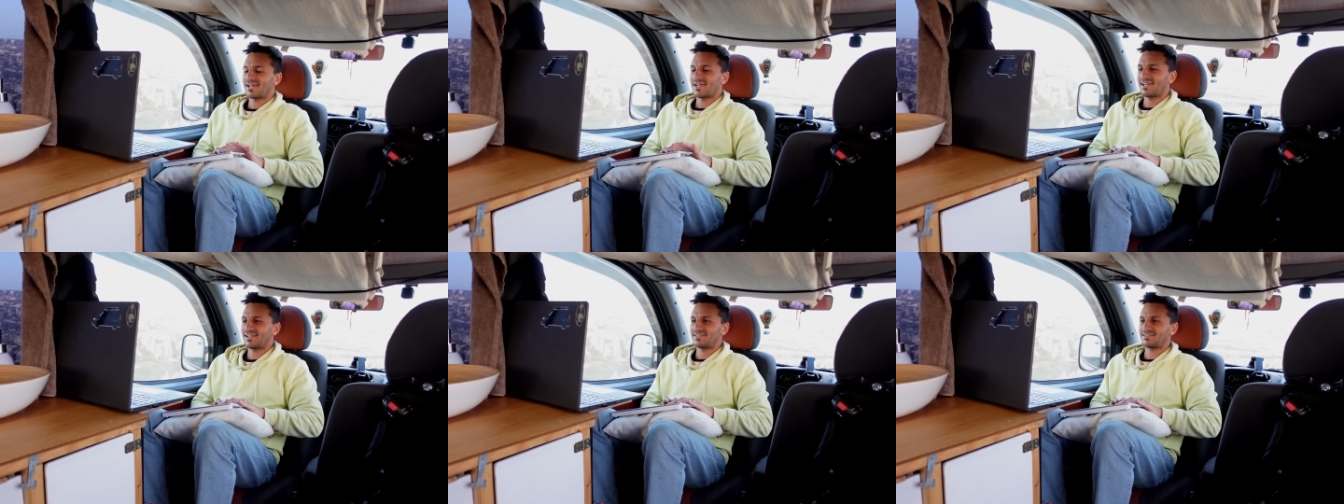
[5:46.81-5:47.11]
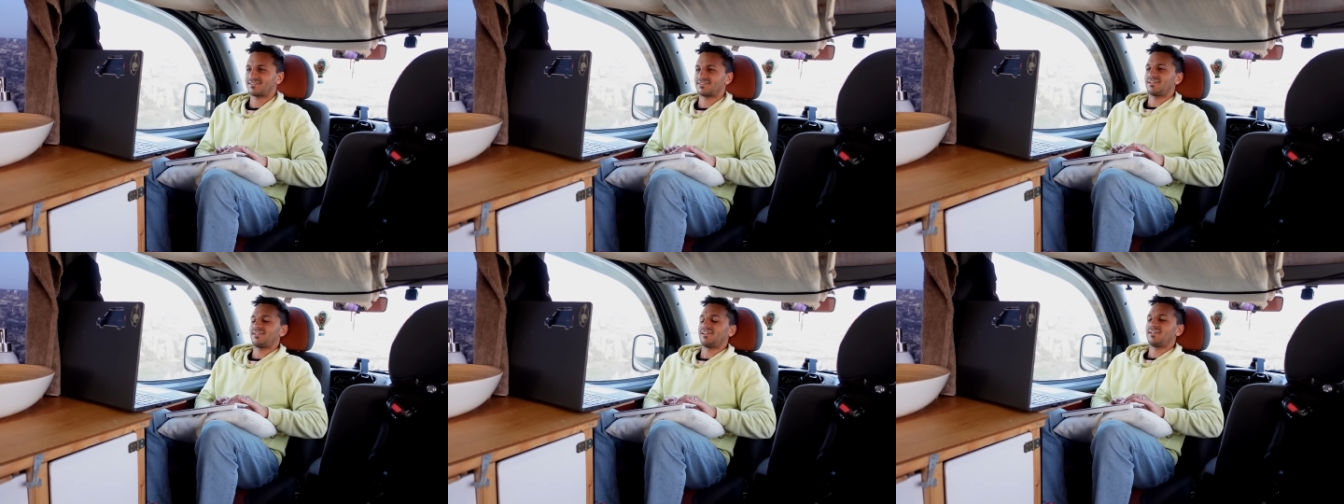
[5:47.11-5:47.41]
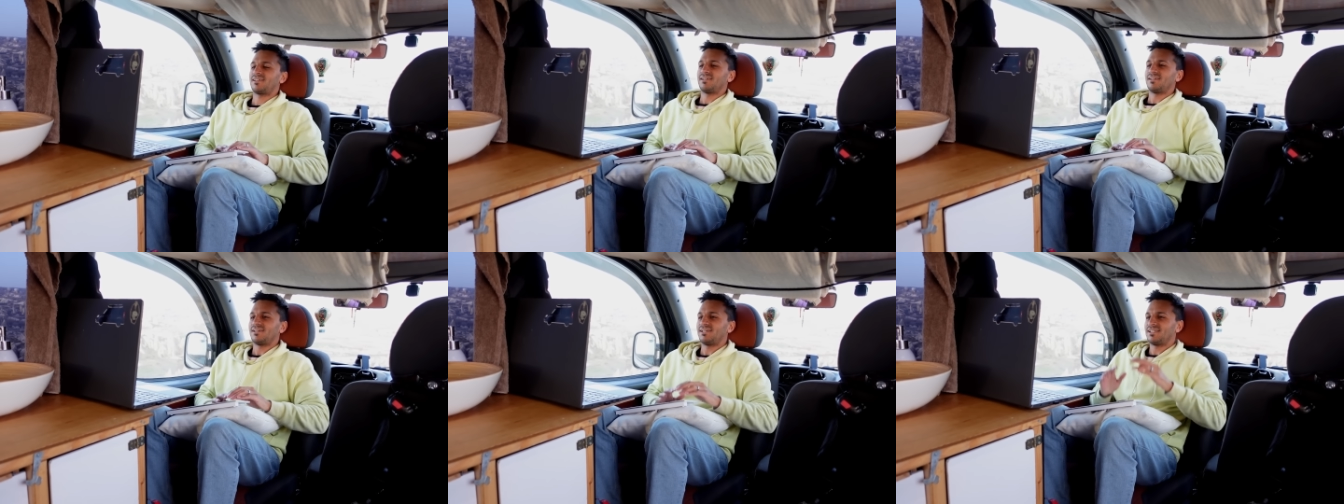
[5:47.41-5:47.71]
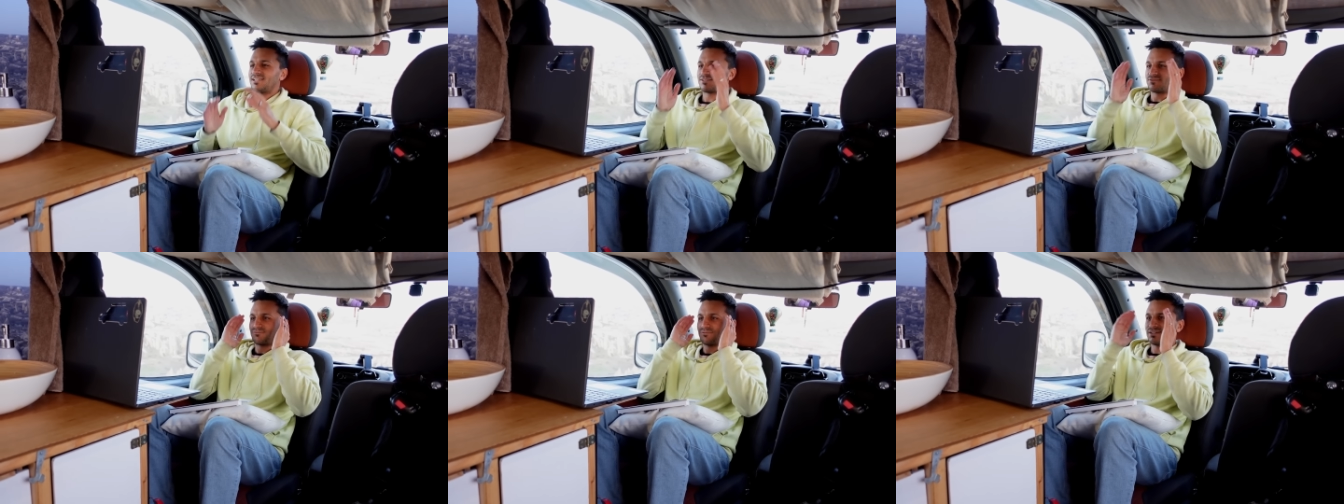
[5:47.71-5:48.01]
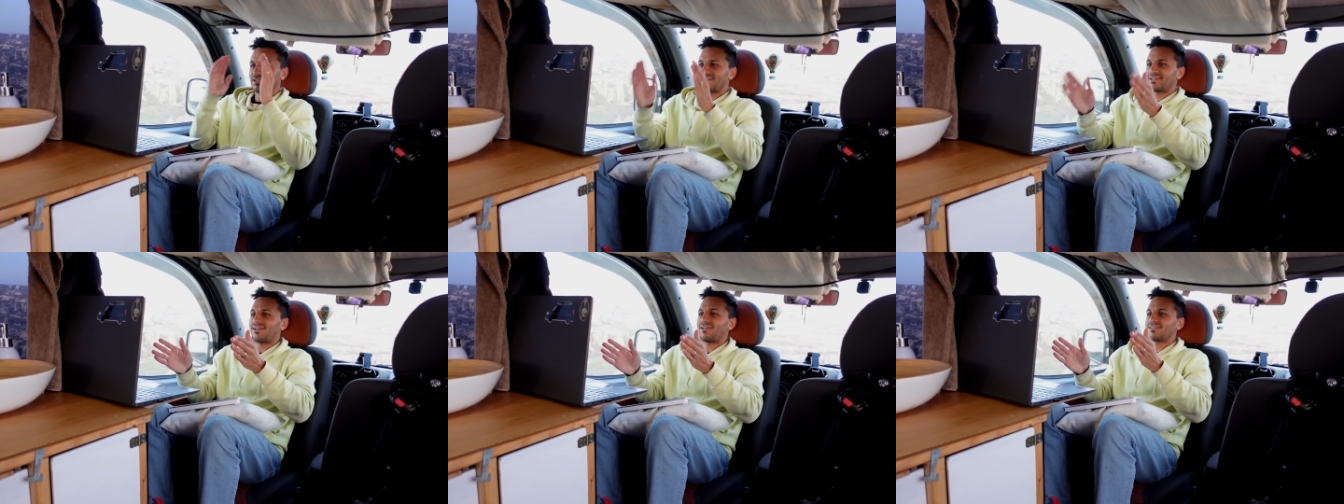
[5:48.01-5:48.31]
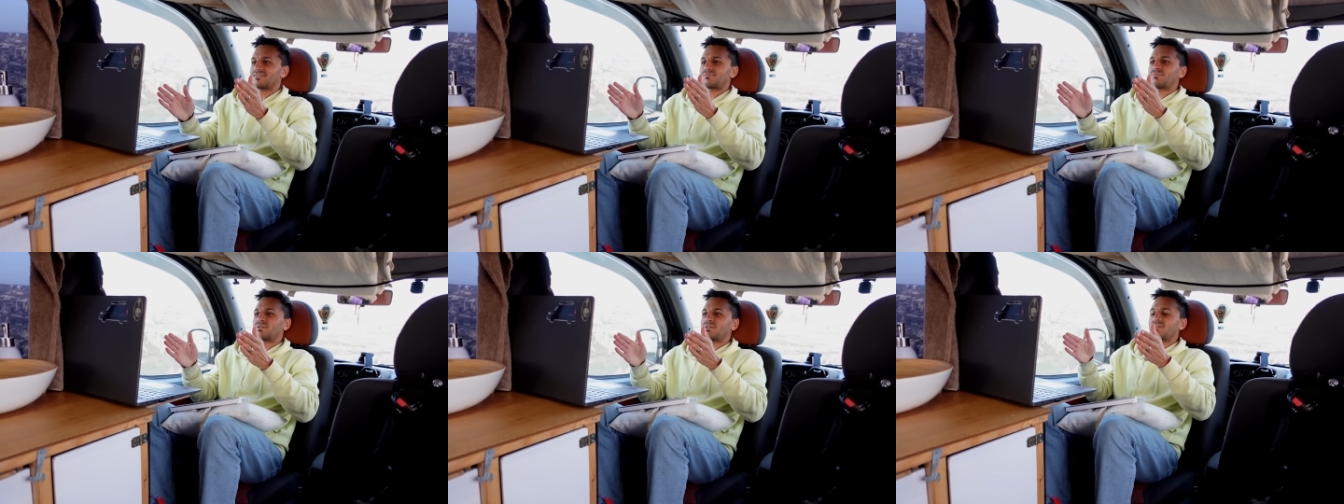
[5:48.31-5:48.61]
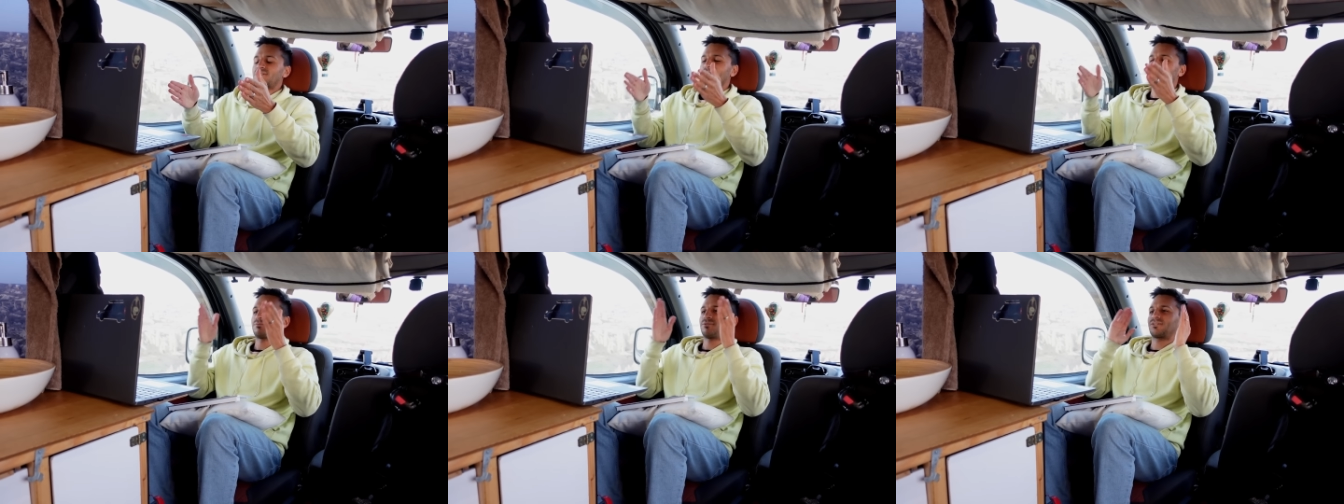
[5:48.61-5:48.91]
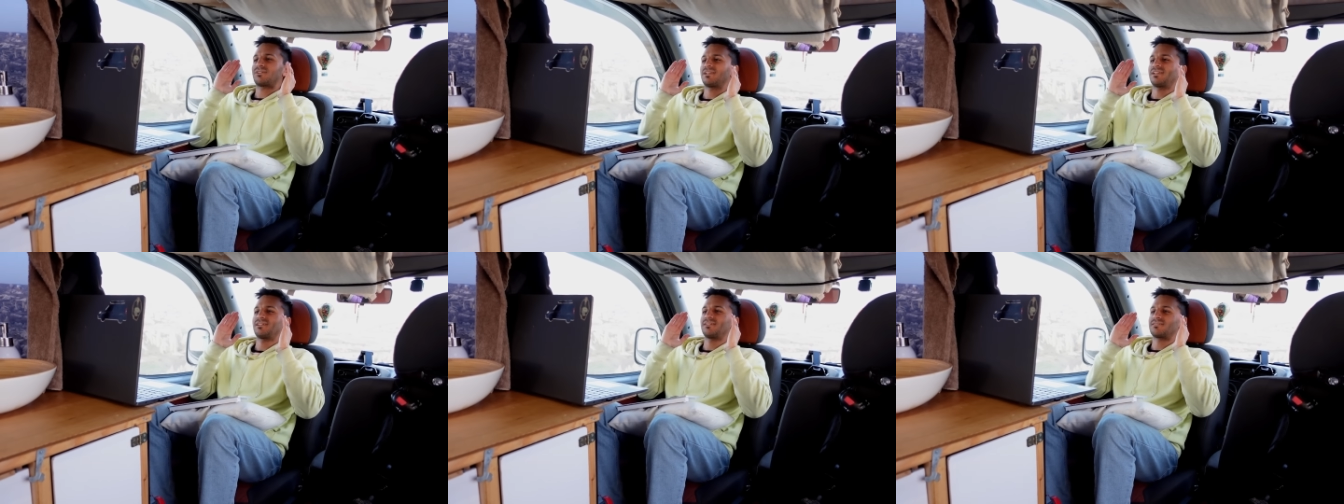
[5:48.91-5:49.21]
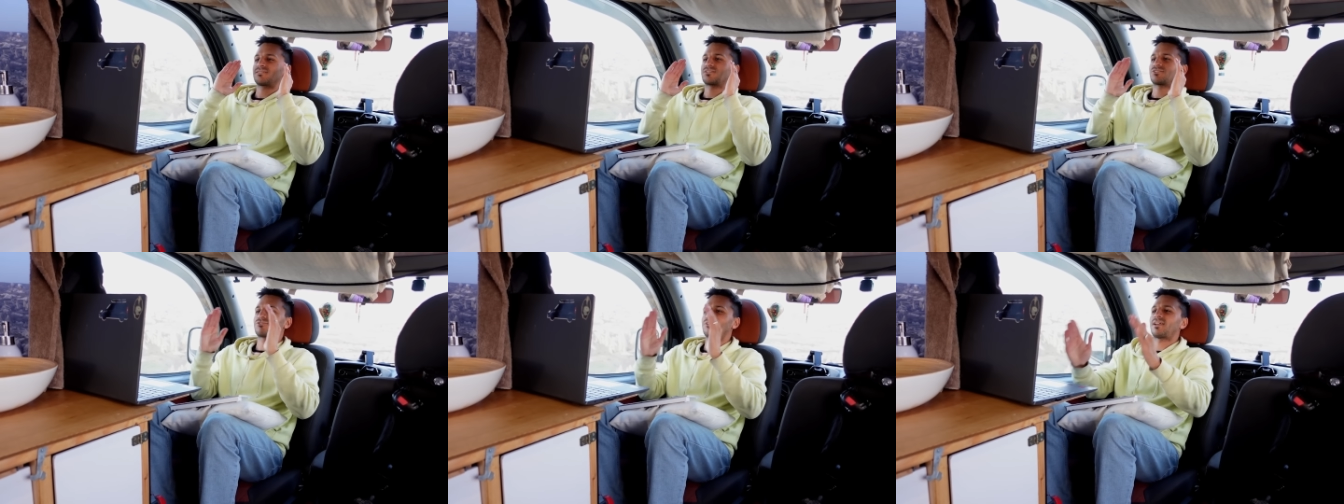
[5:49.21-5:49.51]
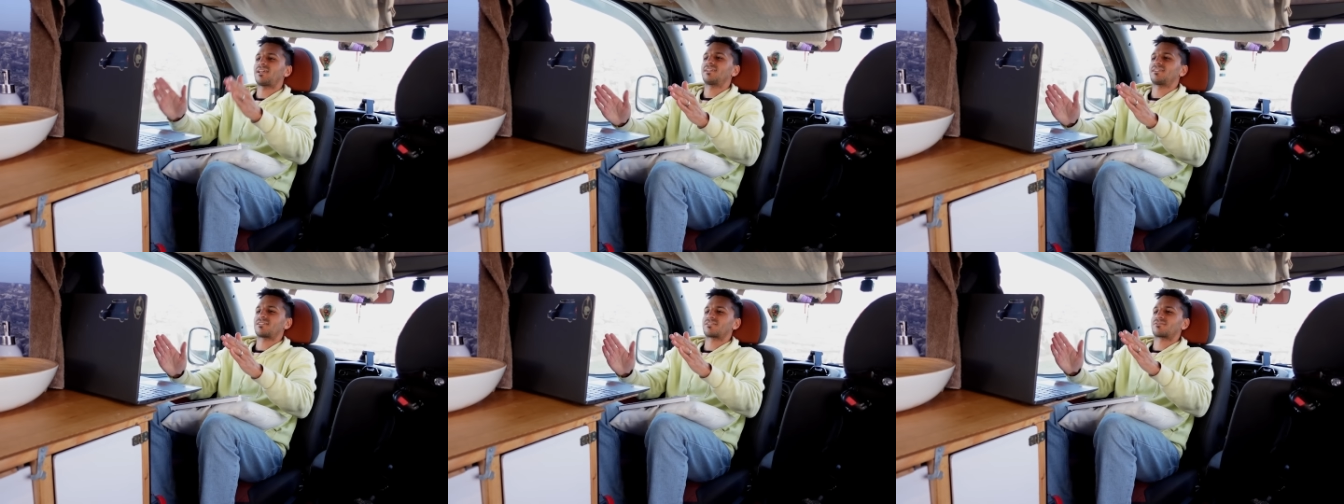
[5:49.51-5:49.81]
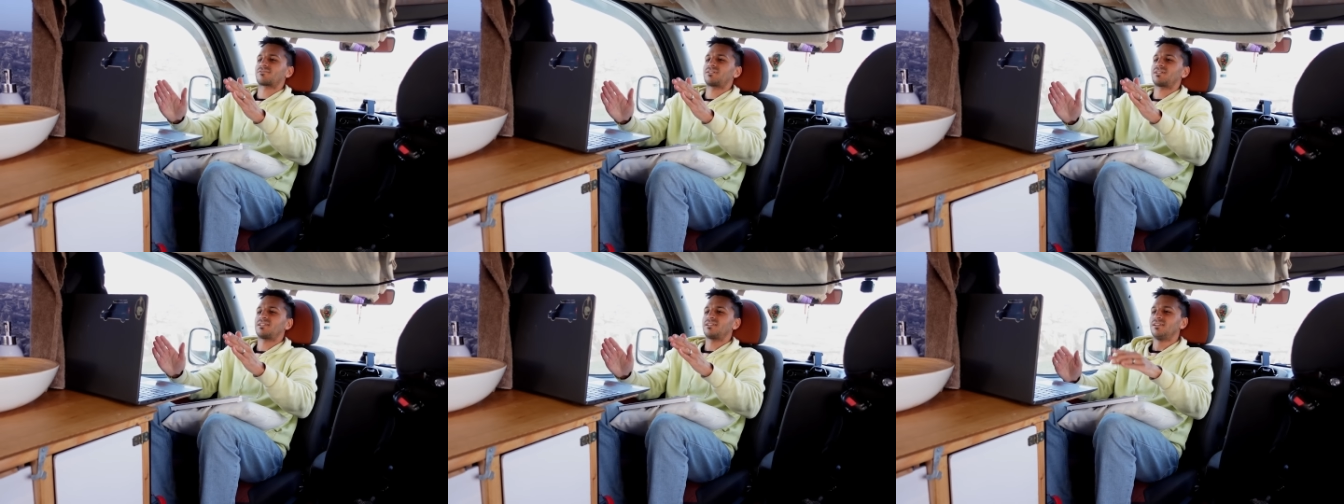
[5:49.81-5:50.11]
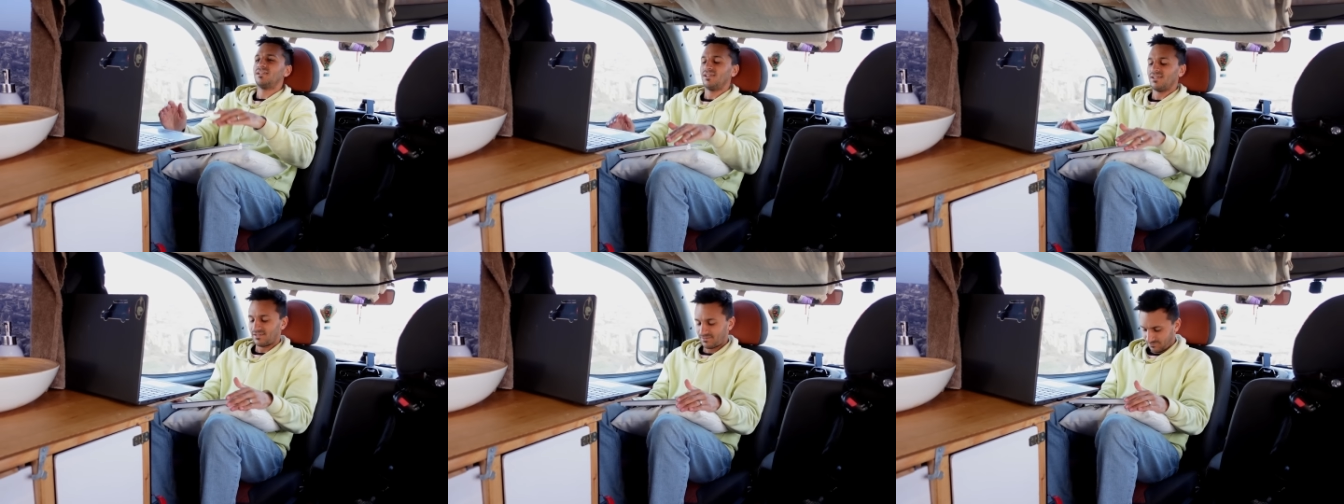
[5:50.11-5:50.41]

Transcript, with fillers: and it's really nice because I'm looking straight at the screen,